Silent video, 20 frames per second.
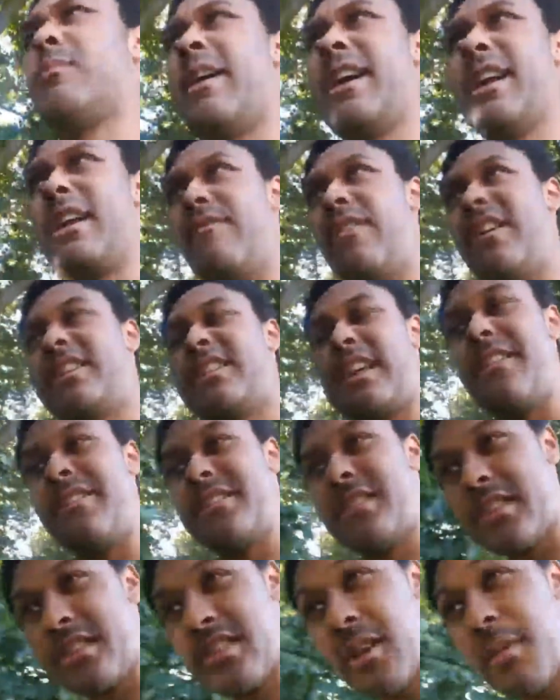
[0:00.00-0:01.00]
I might investigate
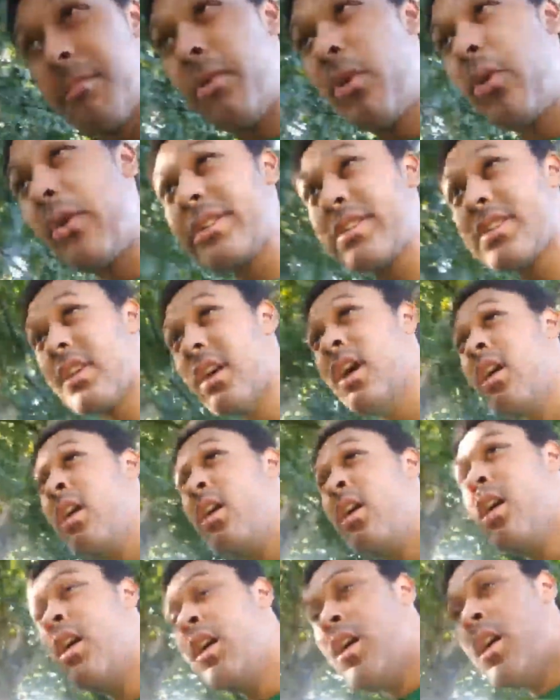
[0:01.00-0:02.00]
this at some point.
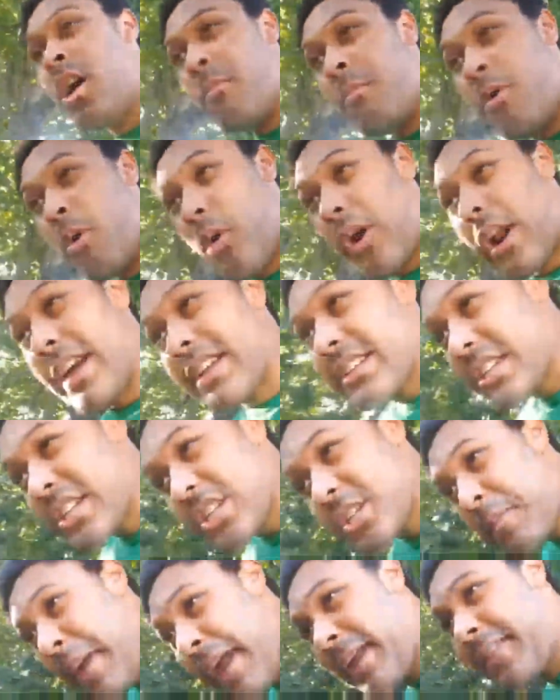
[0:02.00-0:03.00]
But what I
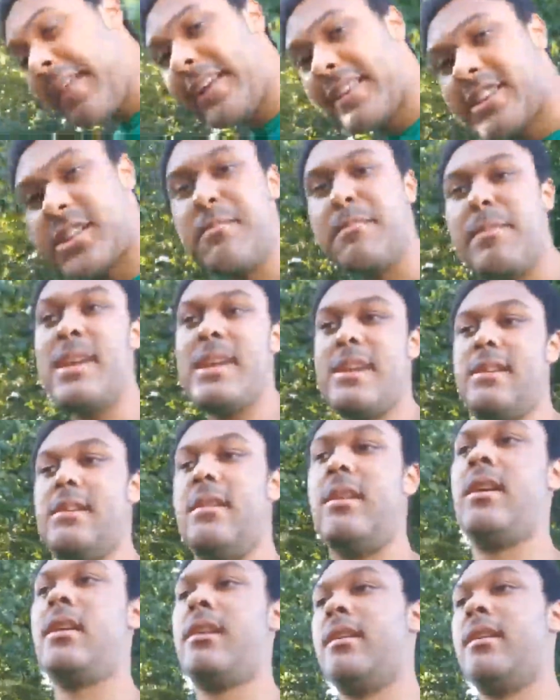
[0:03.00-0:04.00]
suspect that to mean